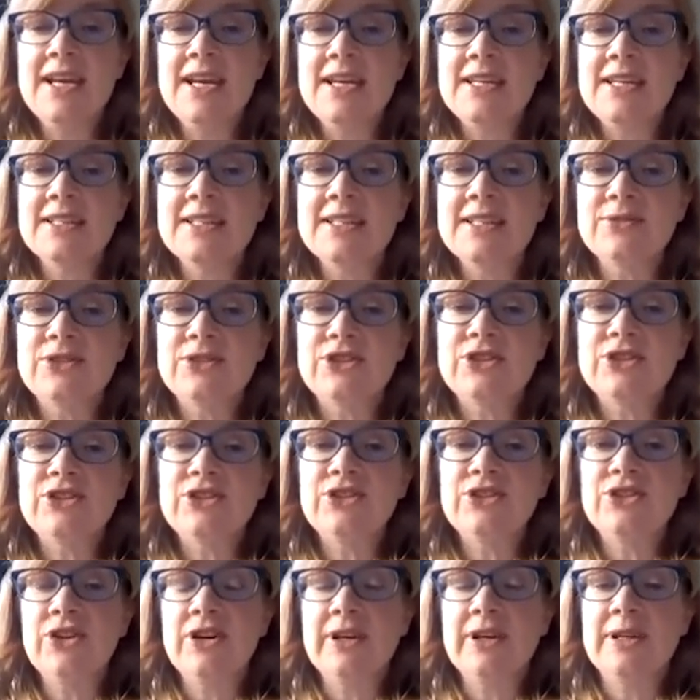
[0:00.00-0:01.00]
So it's just
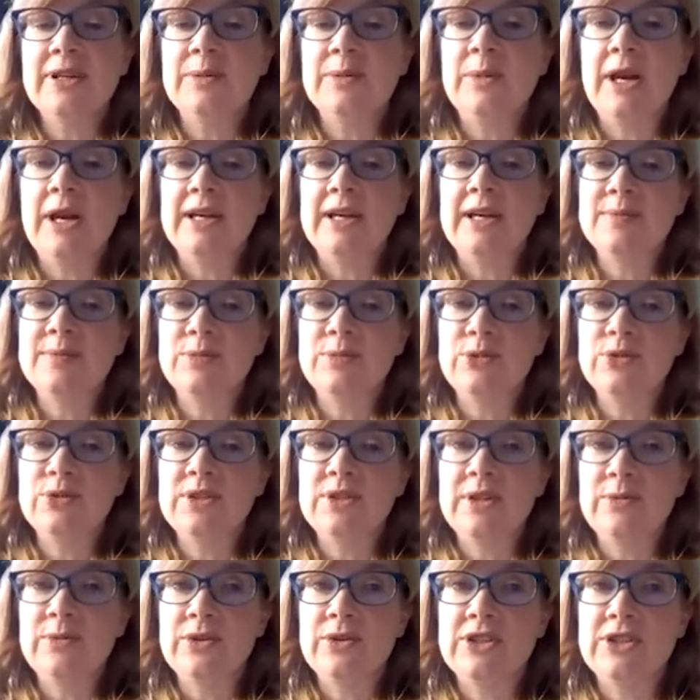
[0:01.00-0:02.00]
to try and, I
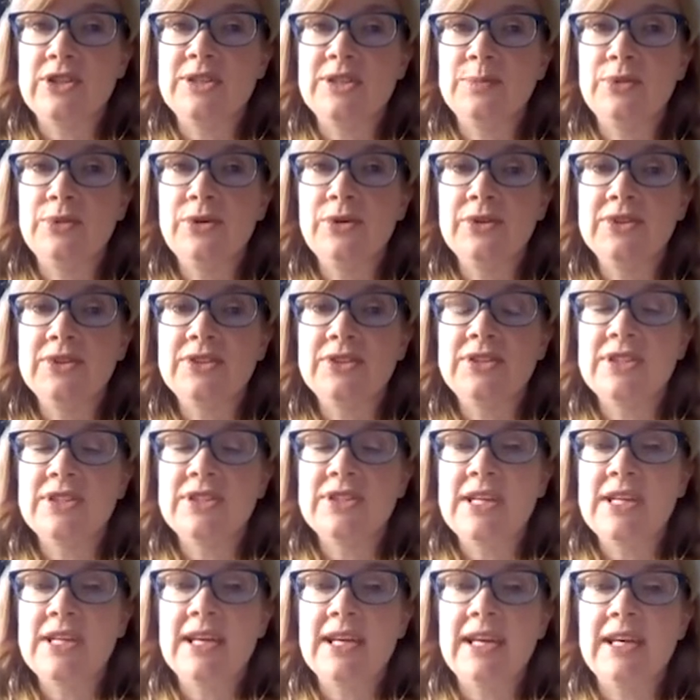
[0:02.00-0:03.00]
suppose, I wanted to put
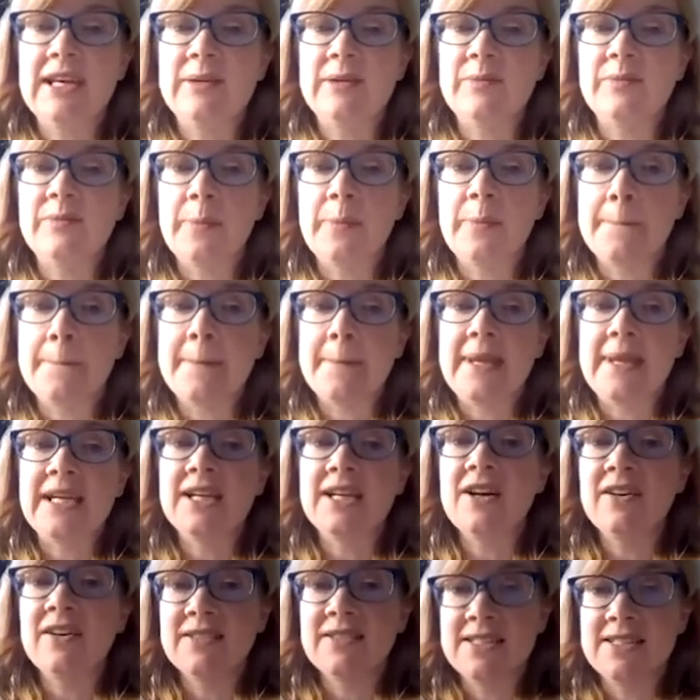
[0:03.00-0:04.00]

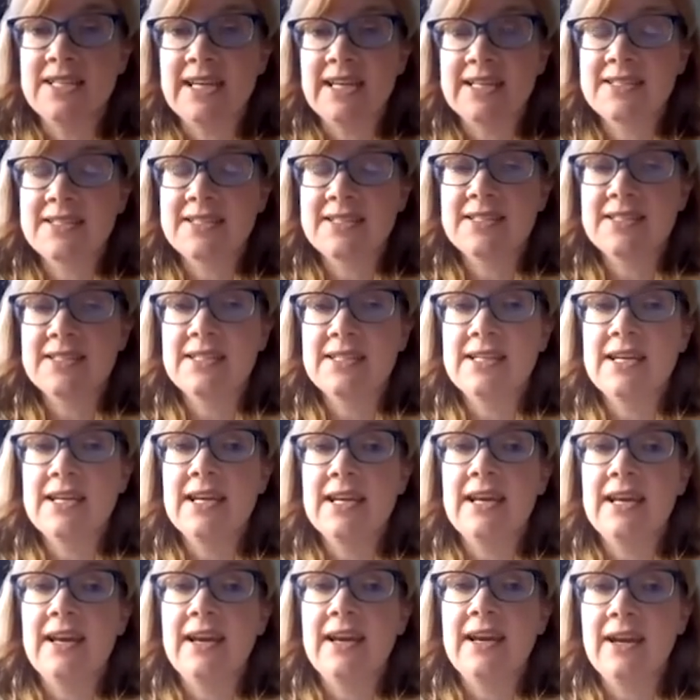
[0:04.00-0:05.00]
in context
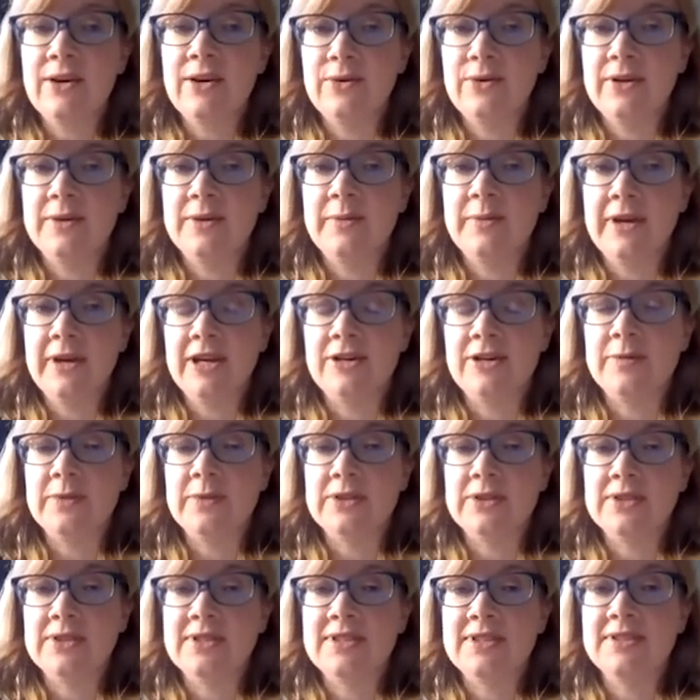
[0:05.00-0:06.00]
how an
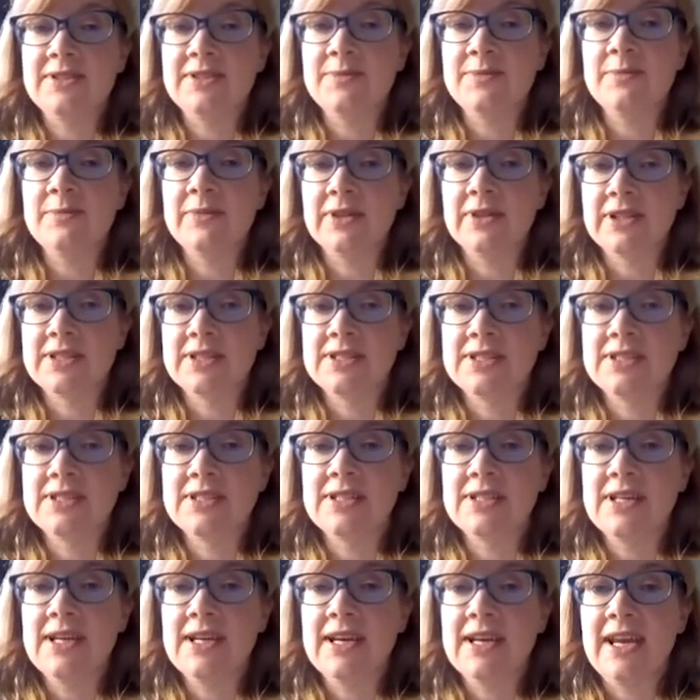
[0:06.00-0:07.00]
impairment
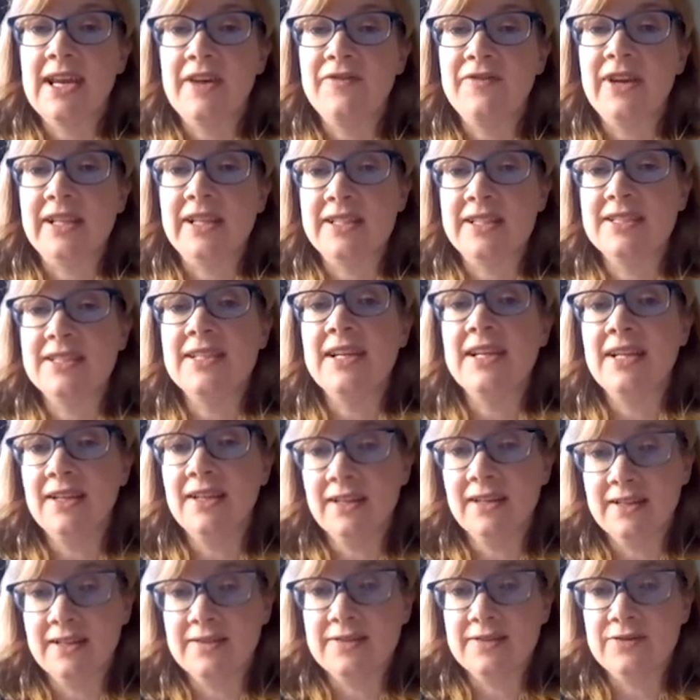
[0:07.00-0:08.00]
might affect the daily
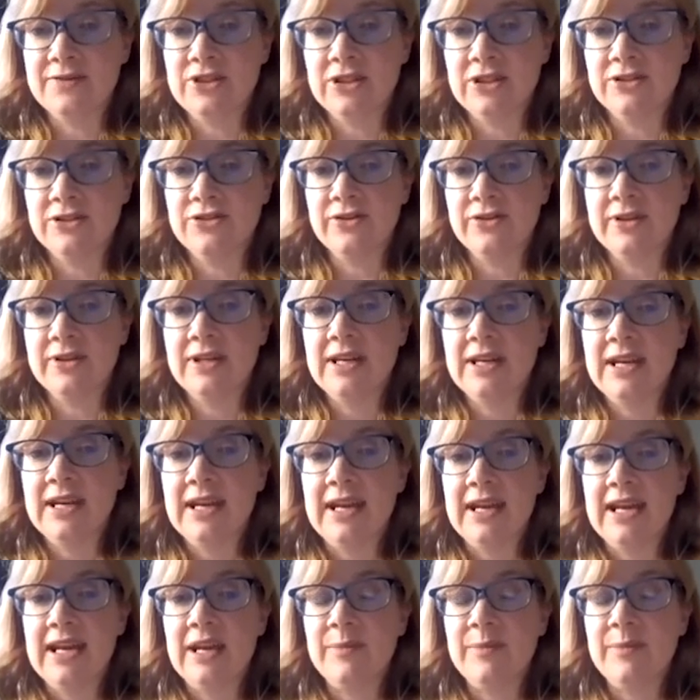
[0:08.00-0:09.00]
lives of children,
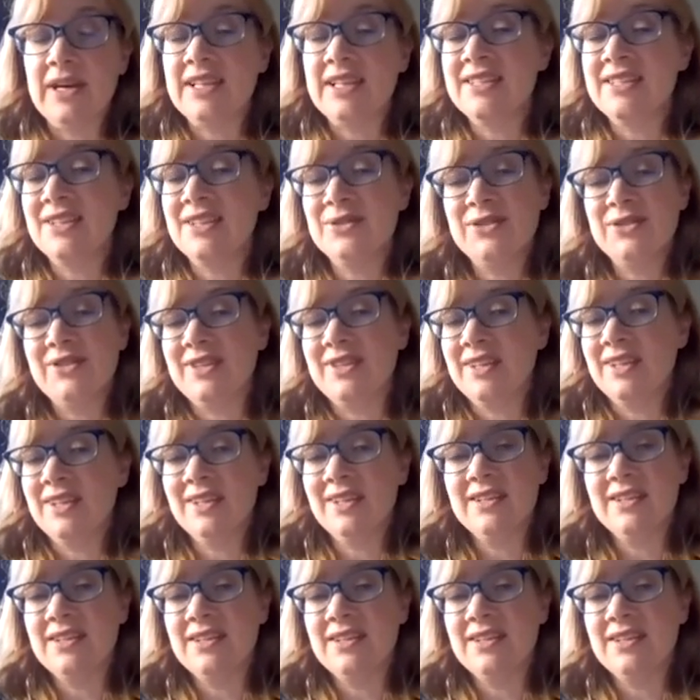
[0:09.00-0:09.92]
and down to the